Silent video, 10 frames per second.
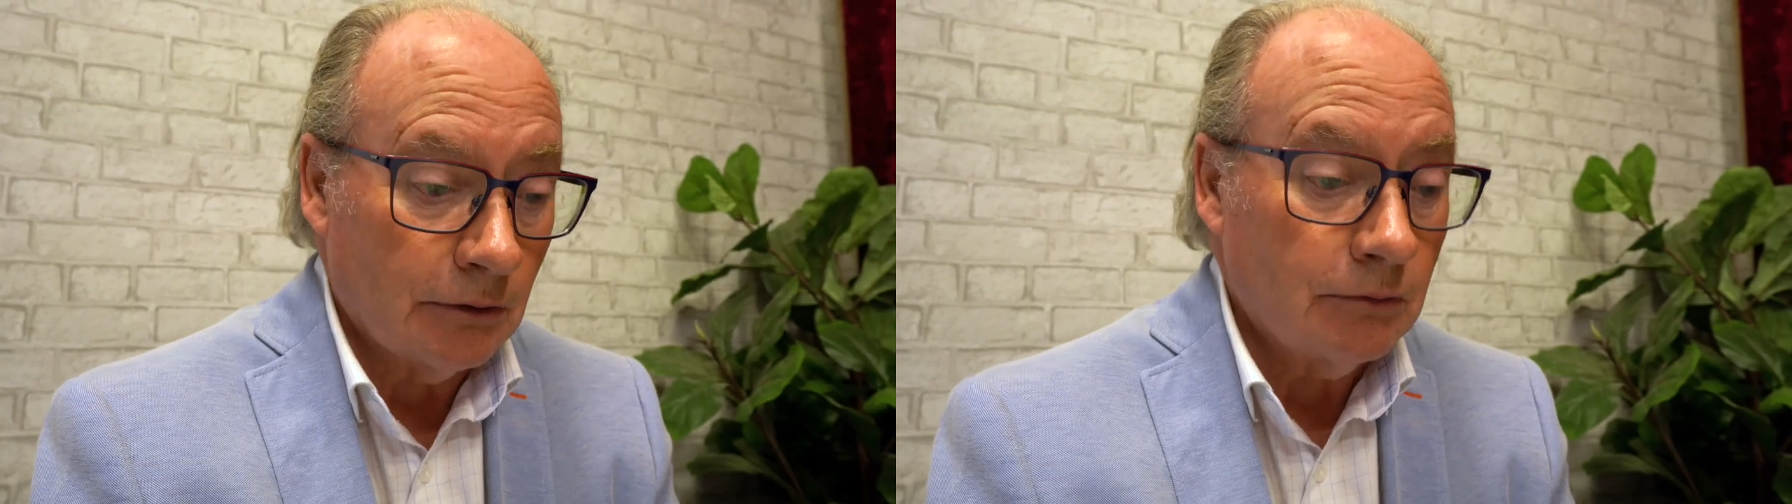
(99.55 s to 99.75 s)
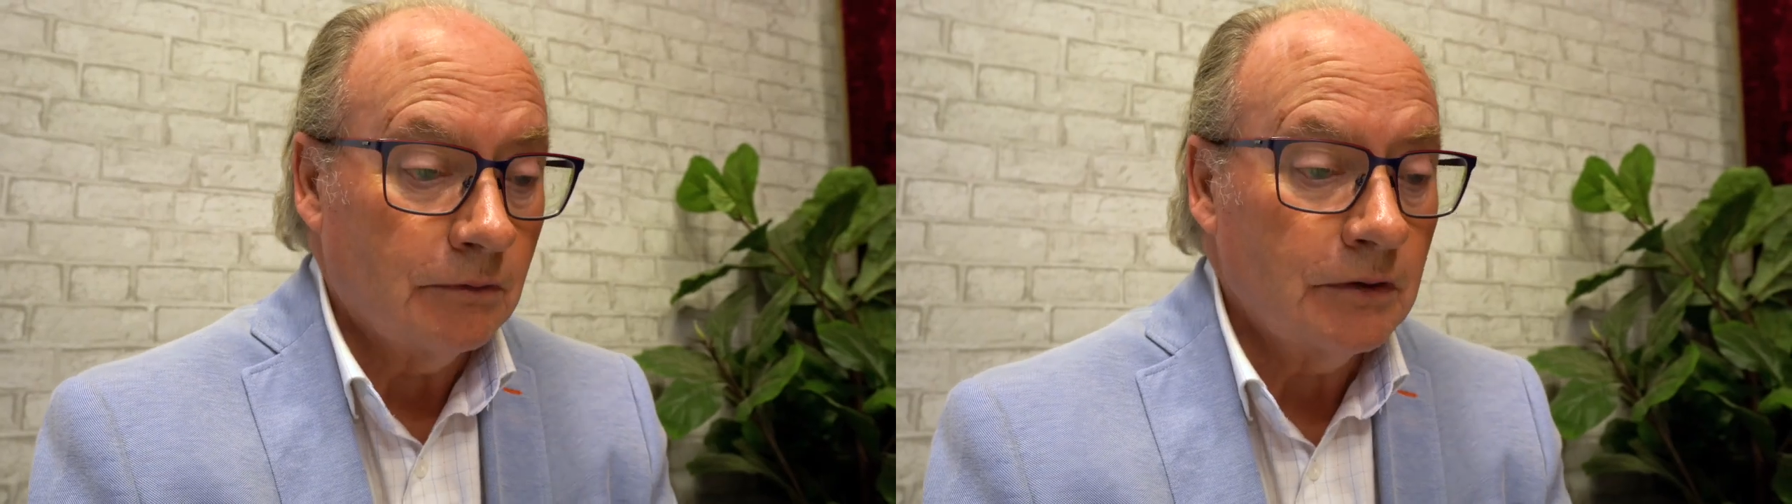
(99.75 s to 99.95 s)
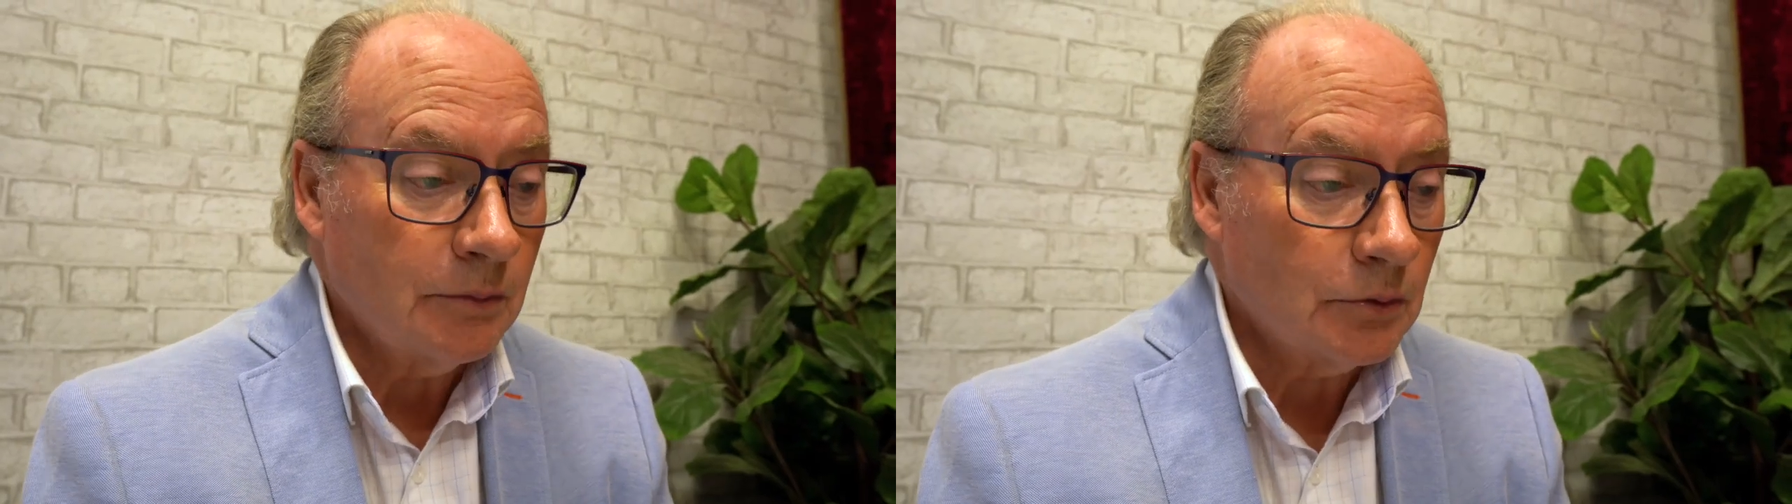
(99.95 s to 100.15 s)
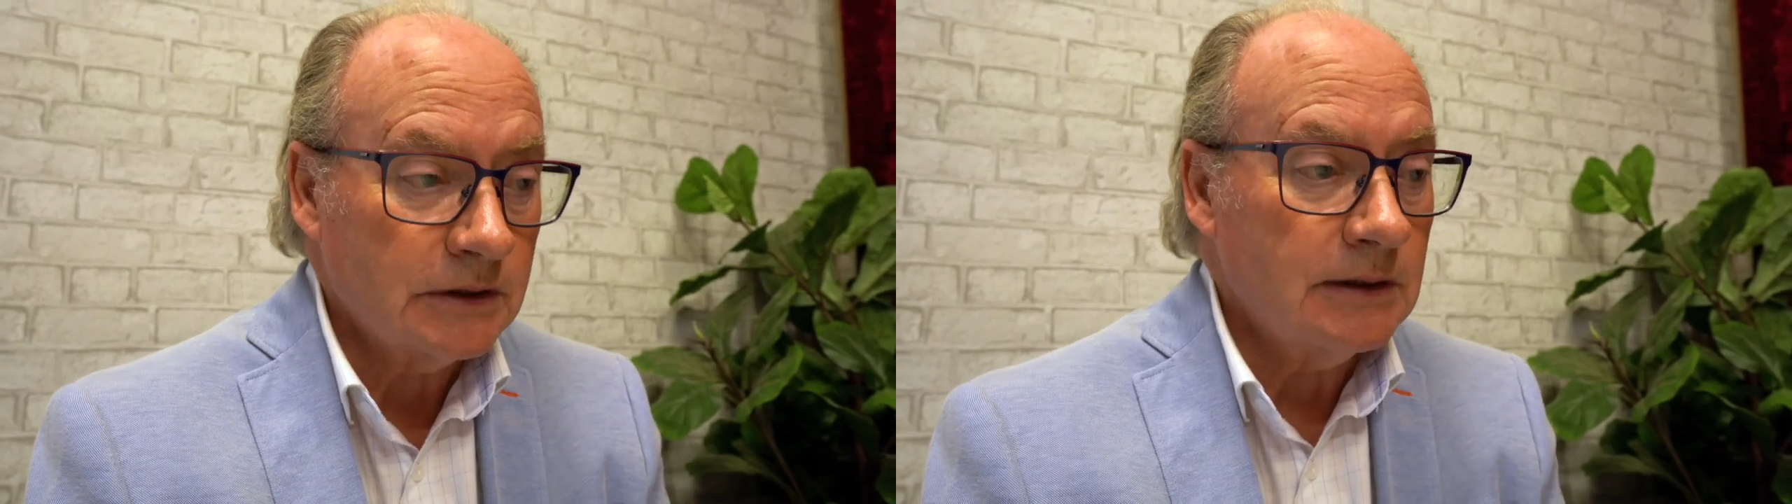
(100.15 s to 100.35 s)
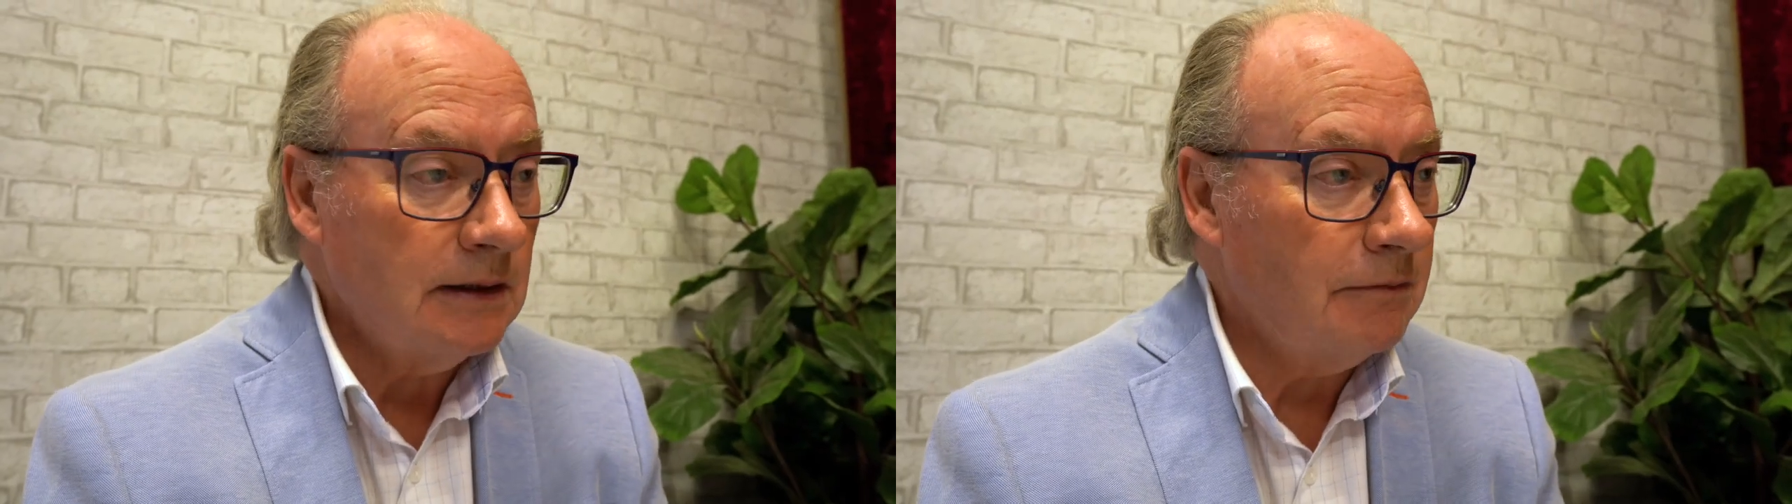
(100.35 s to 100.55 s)
hopefully, we'll
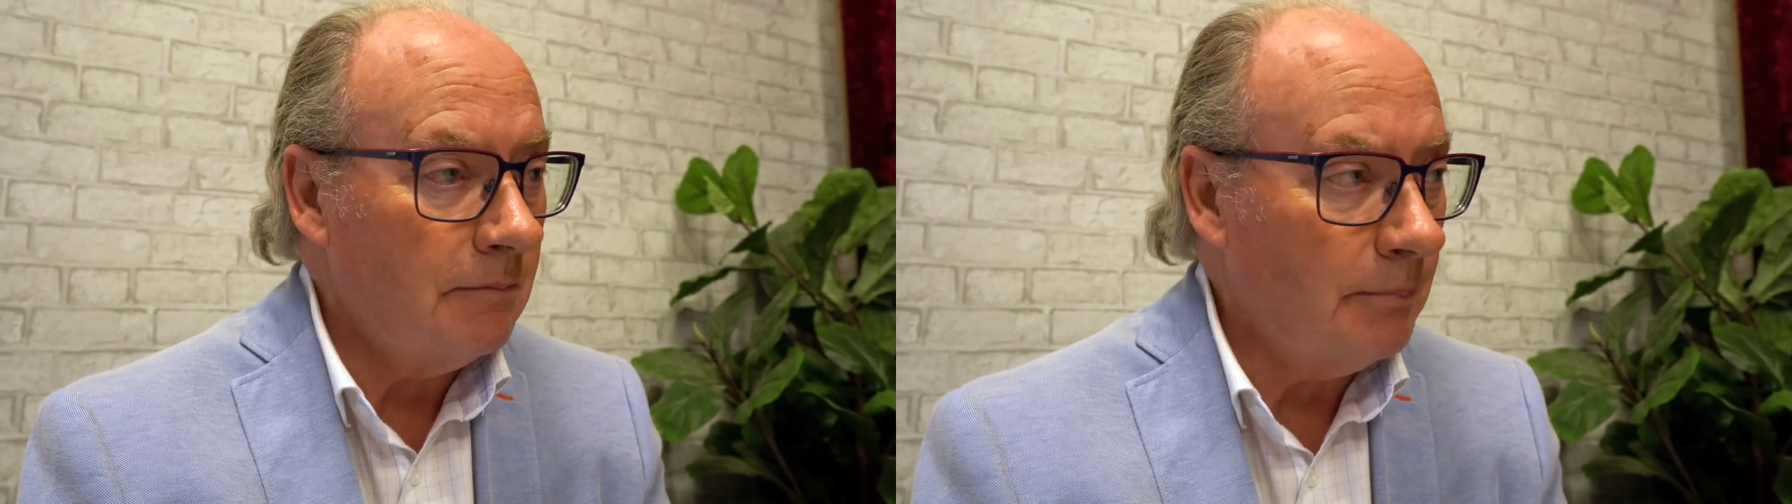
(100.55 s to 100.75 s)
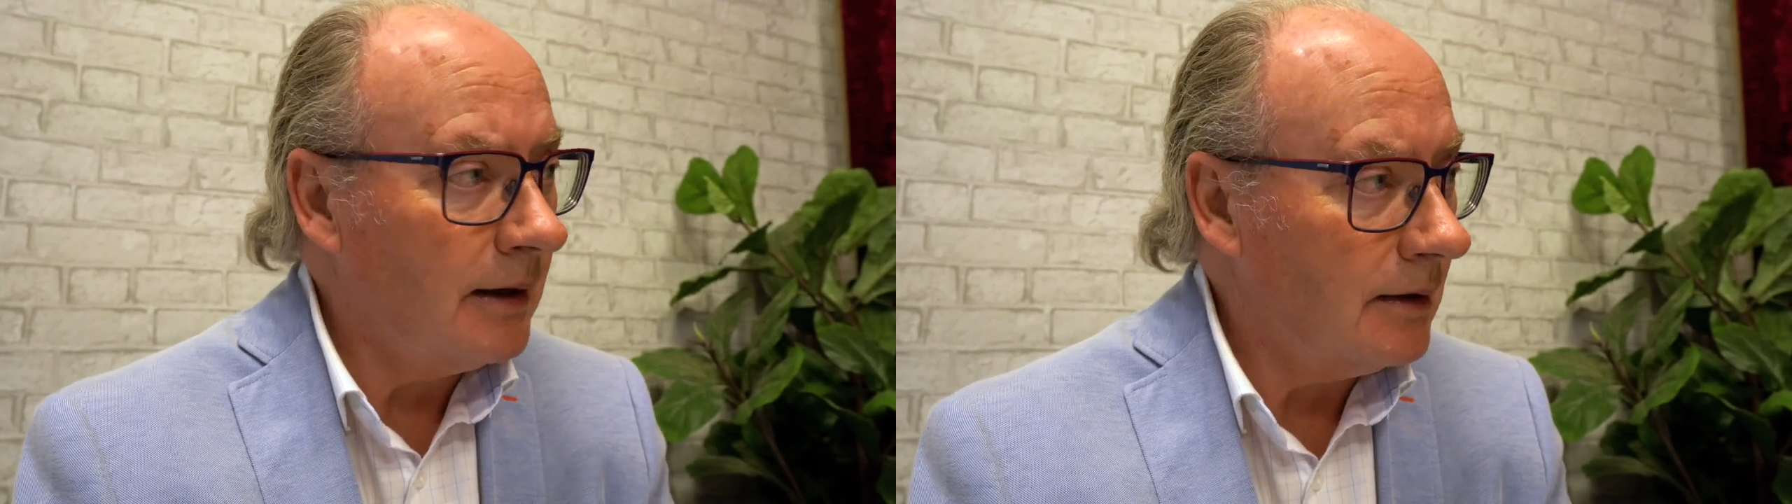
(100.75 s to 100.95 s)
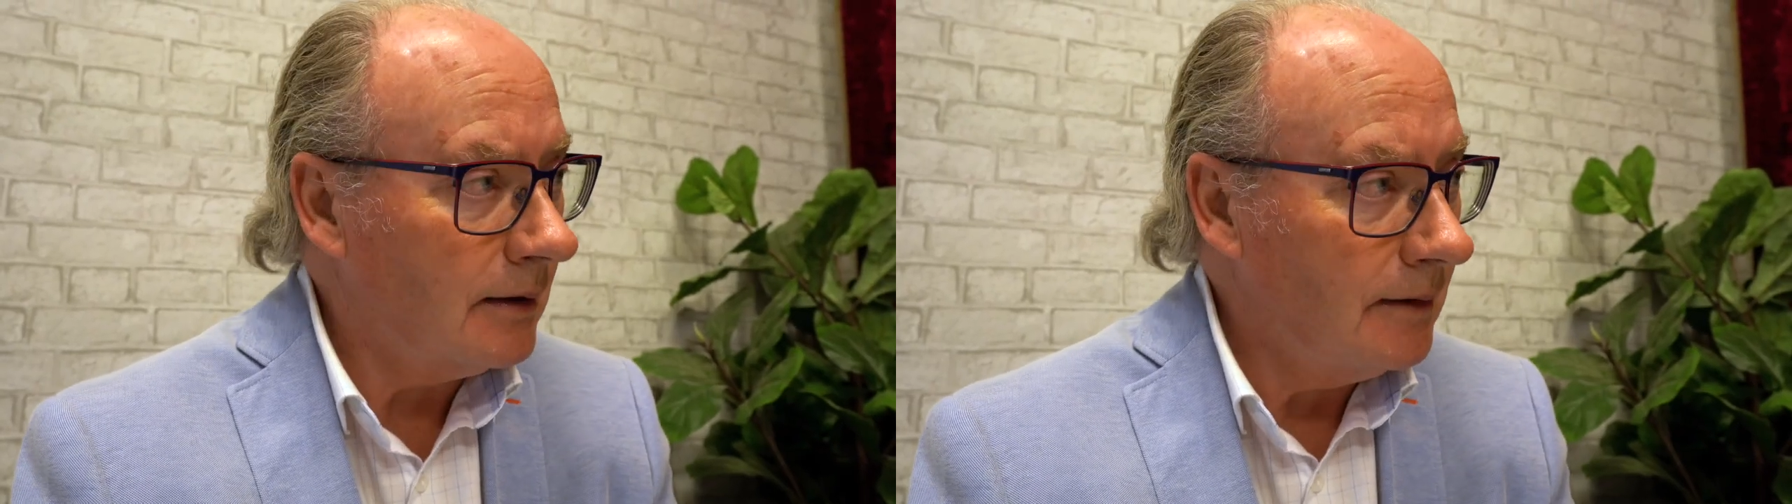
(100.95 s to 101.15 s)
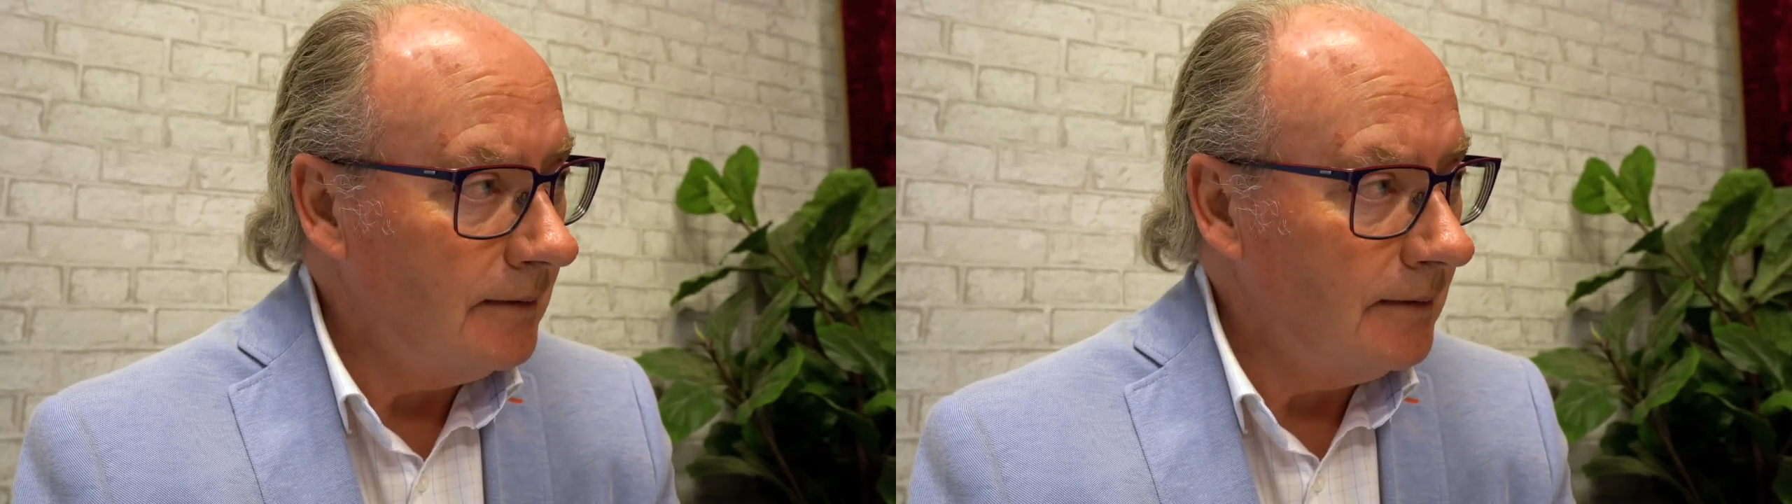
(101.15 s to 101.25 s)
see an even bigger